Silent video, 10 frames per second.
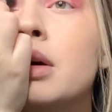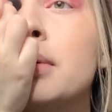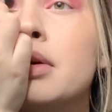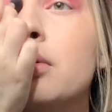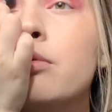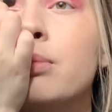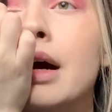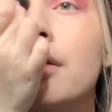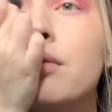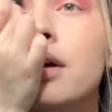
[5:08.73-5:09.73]
out of
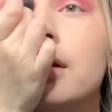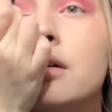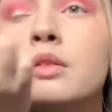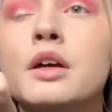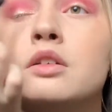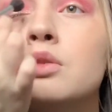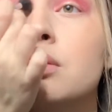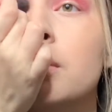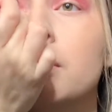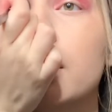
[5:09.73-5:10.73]
breath right now, like doing
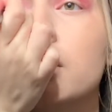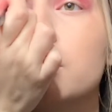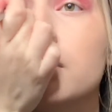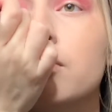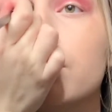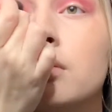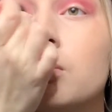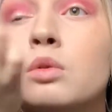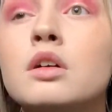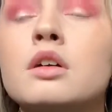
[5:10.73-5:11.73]
my makeup is a freaking
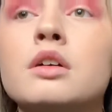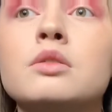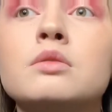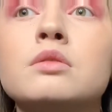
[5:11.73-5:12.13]
workout.